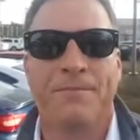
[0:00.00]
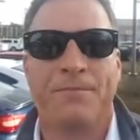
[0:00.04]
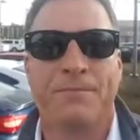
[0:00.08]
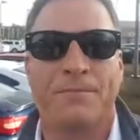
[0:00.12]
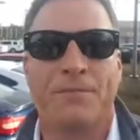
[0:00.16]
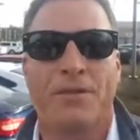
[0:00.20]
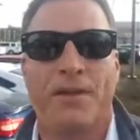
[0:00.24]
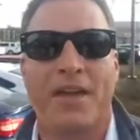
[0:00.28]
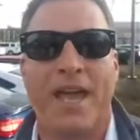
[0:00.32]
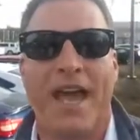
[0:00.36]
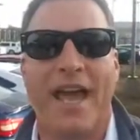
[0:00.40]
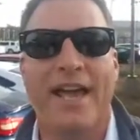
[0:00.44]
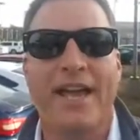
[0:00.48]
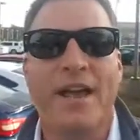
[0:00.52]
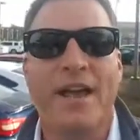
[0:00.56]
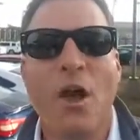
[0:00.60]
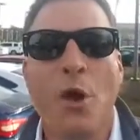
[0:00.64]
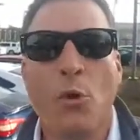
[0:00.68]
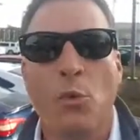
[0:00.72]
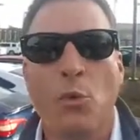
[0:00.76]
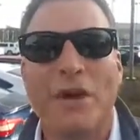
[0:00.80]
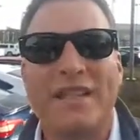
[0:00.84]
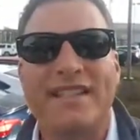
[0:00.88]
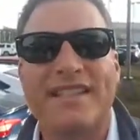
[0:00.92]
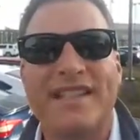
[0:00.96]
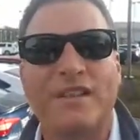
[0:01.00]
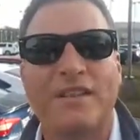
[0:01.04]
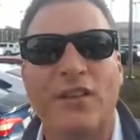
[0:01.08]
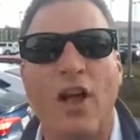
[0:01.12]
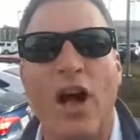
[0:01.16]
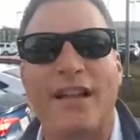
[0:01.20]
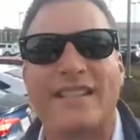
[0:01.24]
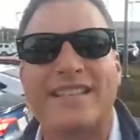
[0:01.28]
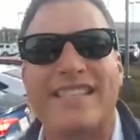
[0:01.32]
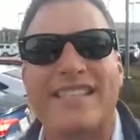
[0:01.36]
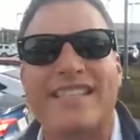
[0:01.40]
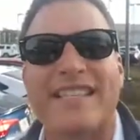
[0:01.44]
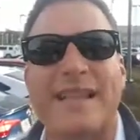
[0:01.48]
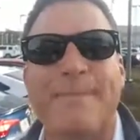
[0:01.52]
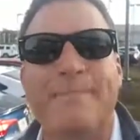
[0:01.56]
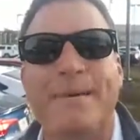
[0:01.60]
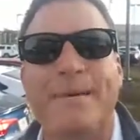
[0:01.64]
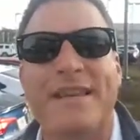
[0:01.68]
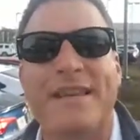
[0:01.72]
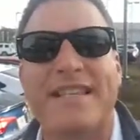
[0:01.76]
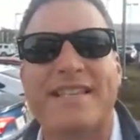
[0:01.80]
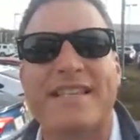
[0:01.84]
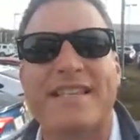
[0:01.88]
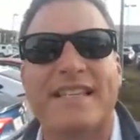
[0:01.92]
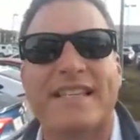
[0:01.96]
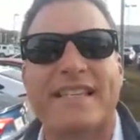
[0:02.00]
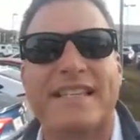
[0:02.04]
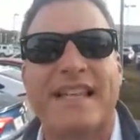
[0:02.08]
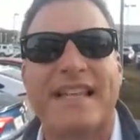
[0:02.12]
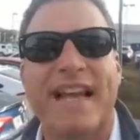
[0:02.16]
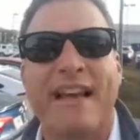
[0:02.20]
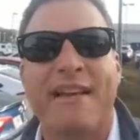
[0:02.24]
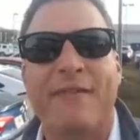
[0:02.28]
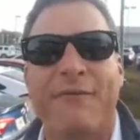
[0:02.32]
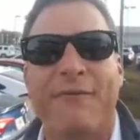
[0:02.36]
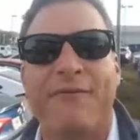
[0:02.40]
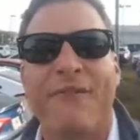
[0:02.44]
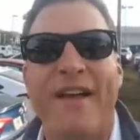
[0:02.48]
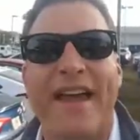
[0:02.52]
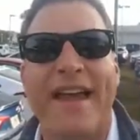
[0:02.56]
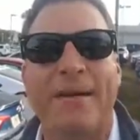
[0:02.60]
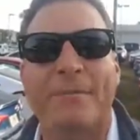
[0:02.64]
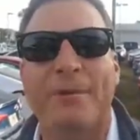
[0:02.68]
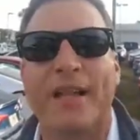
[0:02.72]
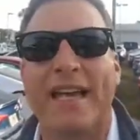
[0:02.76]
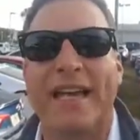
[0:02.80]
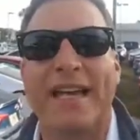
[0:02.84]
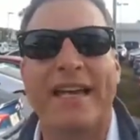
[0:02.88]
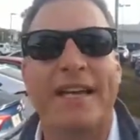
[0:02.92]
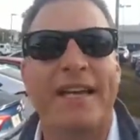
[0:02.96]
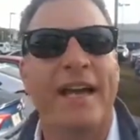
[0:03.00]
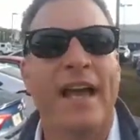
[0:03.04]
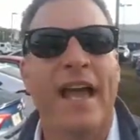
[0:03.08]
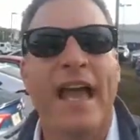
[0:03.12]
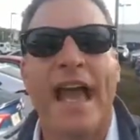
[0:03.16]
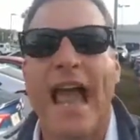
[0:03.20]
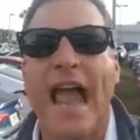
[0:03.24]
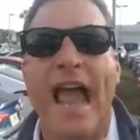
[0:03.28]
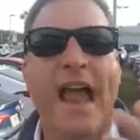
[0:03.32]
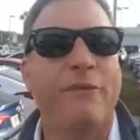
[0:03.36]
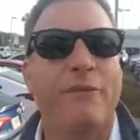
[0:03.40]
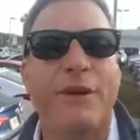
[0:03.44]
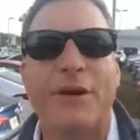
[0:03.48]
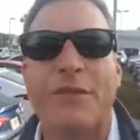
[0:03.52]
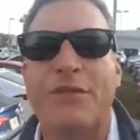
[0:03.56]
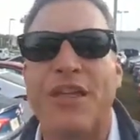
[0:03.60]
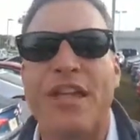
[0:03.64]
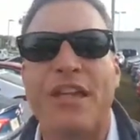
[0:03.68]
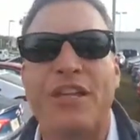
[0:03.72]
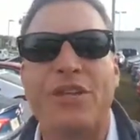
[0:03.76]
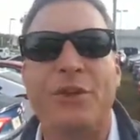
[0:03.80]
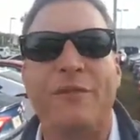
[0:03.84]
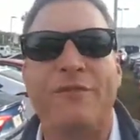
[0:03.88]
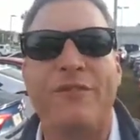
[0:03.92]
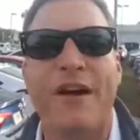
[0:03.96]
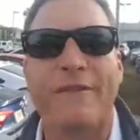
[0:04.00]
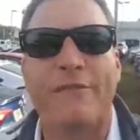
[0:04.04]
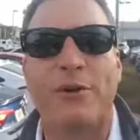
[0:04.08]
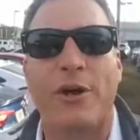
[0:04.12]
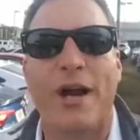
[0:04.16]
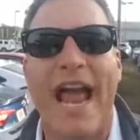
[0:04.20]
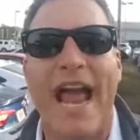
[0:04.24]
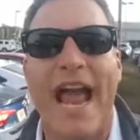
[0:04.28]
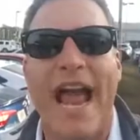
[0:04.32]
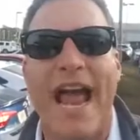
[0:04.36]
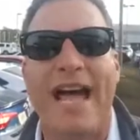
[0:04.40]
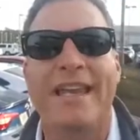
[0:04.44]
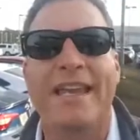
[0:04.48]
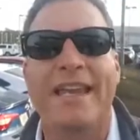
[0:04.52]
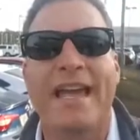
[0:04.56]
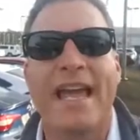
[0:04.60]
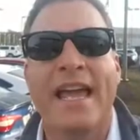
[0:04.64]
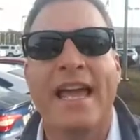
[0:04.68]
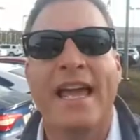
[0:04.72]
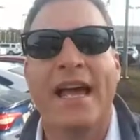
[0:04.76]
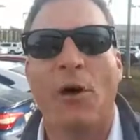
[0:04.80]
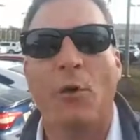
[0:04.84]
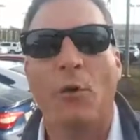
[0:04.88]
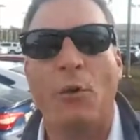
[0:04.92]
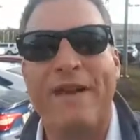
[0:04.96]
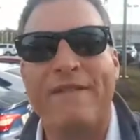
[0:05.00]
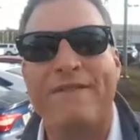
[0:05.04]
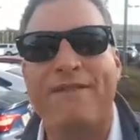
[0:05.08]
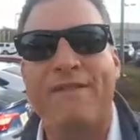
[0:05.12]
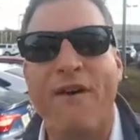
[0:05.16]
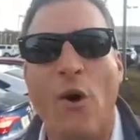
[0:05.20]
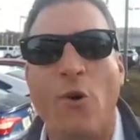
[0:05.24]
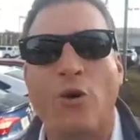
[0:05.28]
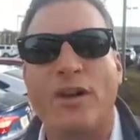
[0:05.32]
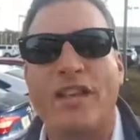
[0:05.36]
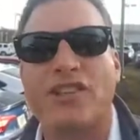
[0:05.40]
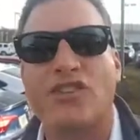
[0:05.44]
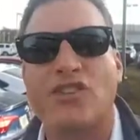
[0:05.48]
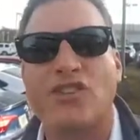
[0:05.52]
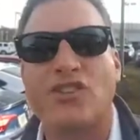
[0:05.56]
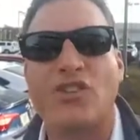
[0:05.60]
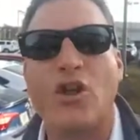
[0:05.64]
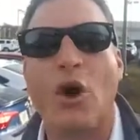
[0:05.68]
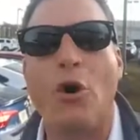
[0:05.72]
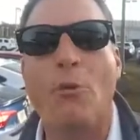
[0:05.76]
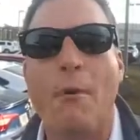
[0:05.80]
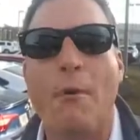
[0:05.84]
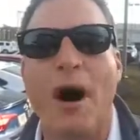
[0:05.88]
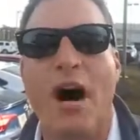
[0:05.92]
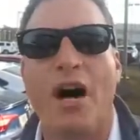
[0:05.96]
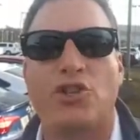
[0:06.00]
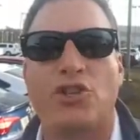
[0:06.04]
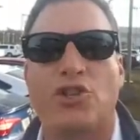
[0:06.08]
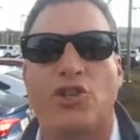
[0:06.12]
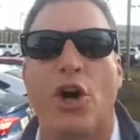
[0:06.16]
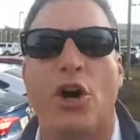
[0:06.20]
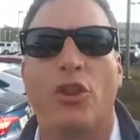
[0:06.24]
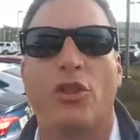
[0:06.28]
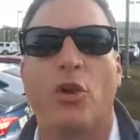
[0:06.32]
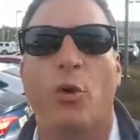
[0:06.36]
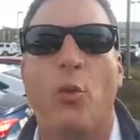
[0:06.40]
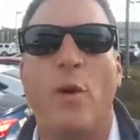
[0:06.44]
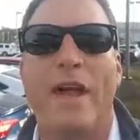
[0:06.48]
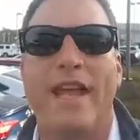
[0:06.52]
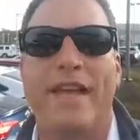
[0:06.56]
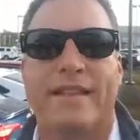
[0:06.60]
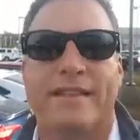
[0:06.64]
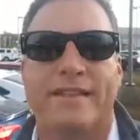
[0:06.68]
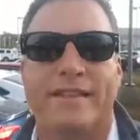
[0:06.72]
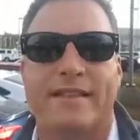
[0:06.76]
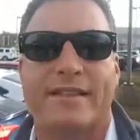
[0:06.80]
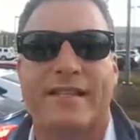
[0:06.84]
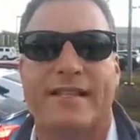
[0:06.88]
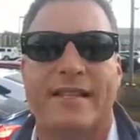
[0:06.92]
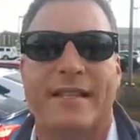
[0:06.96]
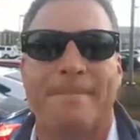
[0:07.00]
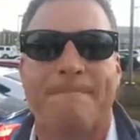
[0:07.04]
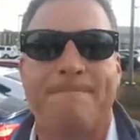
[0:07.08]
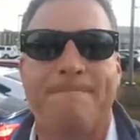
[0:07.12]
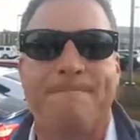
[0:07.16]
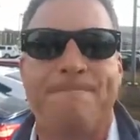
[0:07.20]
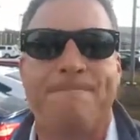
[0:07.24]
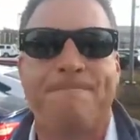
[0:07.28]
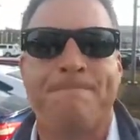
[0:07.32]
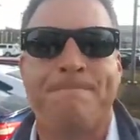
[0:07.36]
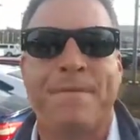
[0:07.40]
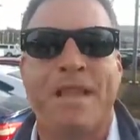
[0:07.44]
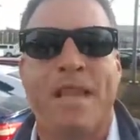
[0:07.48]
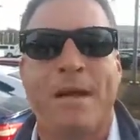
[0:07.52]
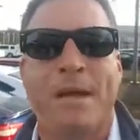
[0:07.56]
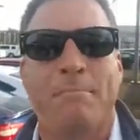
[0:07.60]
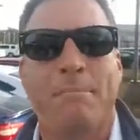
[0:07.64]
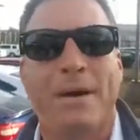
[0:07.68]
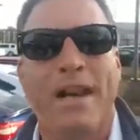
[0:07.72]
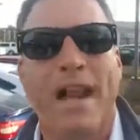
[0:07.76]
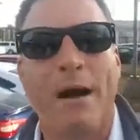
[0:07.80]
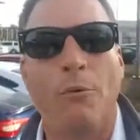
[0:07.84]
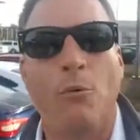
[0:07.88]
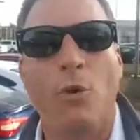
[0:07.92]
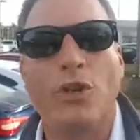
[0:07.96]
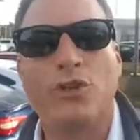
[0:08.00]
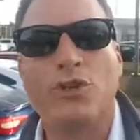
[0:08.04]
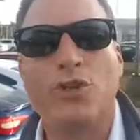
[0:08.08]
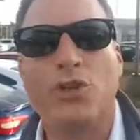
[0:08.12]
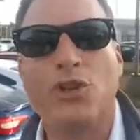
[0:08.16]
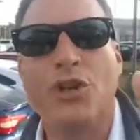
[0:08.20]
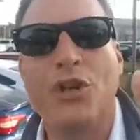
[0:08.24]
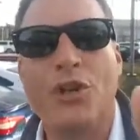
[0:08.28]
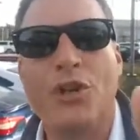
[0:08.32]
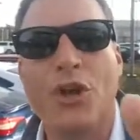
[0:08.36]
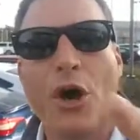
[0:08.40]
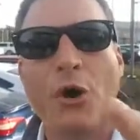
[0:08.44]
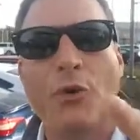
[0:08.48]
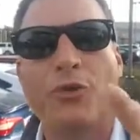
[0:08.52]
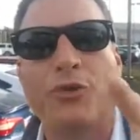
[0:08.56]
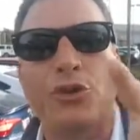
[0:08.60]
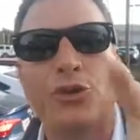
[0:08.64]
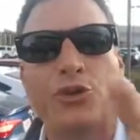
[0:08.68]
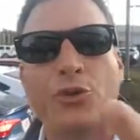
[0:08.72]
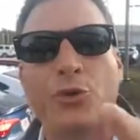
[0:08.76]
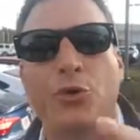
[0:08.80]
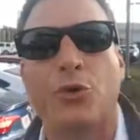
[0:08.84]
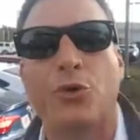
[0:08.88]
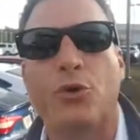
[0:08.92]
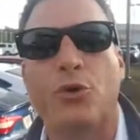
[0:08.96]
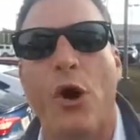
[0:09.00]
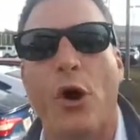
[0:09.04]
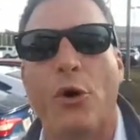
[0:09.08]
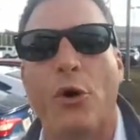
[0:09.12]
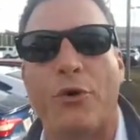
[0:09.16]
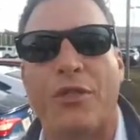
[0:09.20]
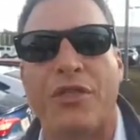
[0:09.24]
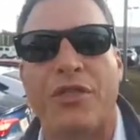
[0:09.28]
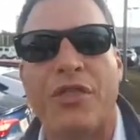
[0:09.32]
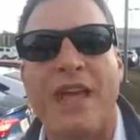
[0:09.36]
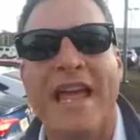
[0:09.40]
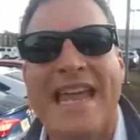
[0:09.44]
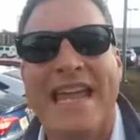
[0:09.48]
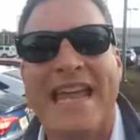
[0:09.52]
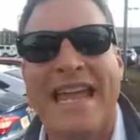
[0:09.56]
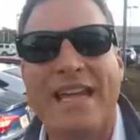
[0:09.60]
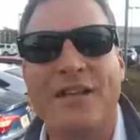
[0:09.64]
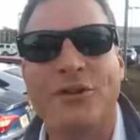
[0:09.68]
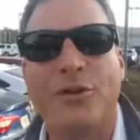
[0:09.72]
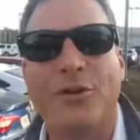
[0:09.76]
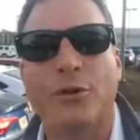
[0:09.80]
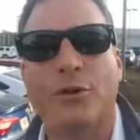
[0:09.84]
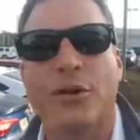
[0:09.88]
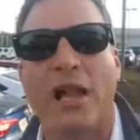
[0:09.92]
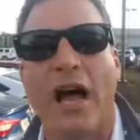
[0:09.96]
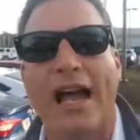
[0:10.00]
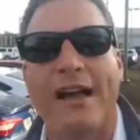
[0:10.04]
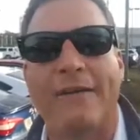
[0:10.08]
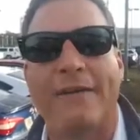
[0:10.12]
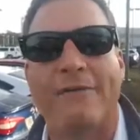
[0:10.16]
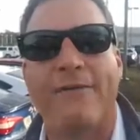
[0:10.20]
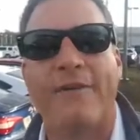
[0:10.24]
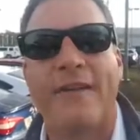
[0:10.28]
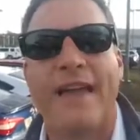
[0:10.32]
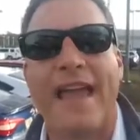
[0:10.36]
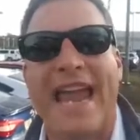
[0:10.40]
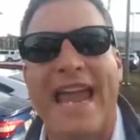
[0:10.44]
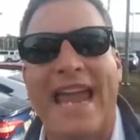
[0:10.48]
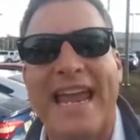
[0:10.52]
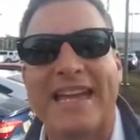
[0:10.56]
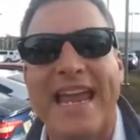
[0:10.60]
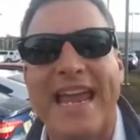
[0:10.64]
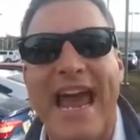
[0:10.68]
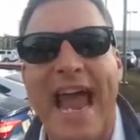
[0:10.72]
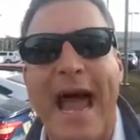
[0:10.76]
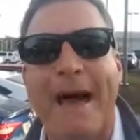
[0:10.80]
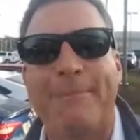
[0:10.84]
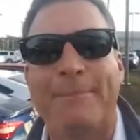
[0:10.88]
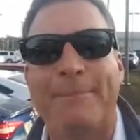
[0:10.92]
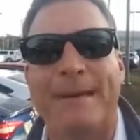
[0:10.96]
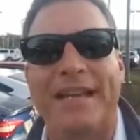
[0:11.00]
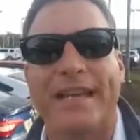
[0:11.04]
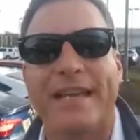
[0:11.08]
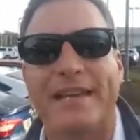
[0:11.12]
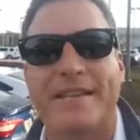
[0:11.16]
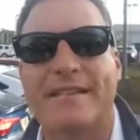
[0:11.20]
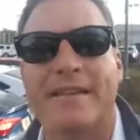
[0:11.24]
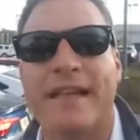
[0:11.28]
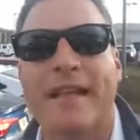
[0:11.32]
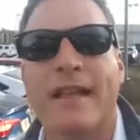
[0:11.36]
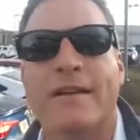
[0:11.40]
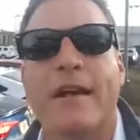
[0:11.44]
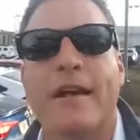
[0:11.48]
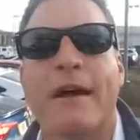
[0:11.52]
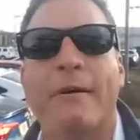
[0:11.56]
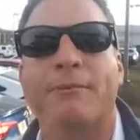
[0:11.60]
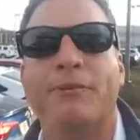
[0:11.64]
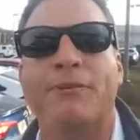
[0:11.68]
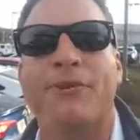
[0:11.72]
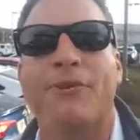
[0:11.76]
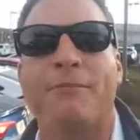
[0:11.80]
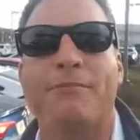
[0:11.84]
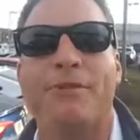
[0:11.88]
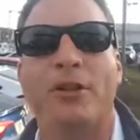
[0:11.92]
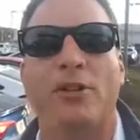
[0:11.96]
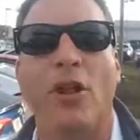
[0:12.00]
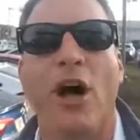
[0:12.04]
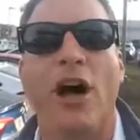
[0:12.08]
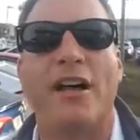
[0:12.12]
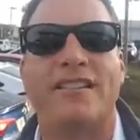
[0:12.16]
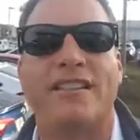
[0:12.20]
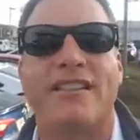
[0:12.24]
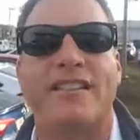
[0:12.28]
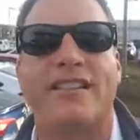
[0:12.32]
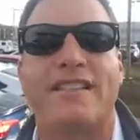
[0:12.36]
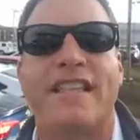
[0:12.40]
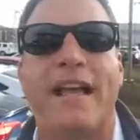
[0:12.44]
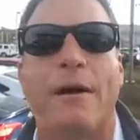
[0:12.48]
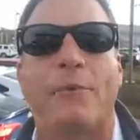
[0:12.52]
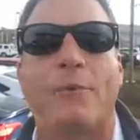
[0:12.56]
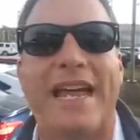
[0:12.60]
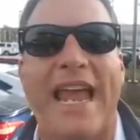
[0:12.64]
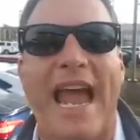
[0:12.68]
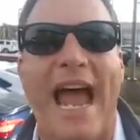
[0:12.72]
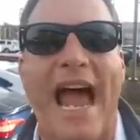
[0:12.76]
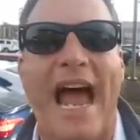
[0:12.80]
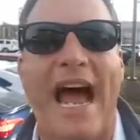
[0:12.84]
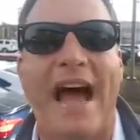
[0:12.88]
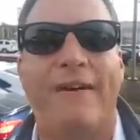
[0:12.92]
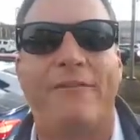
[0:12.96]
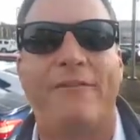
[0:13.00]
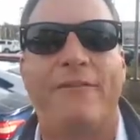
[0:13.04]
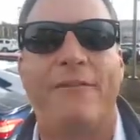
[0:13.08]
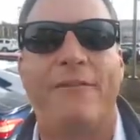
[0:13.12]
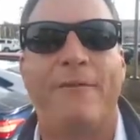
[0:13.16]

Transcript: Okay? Wins and losses in business, family, everything you've ever had. We focus so much on the wins. But I want you to know the true growth in your life and happiness comes from the losses that we have.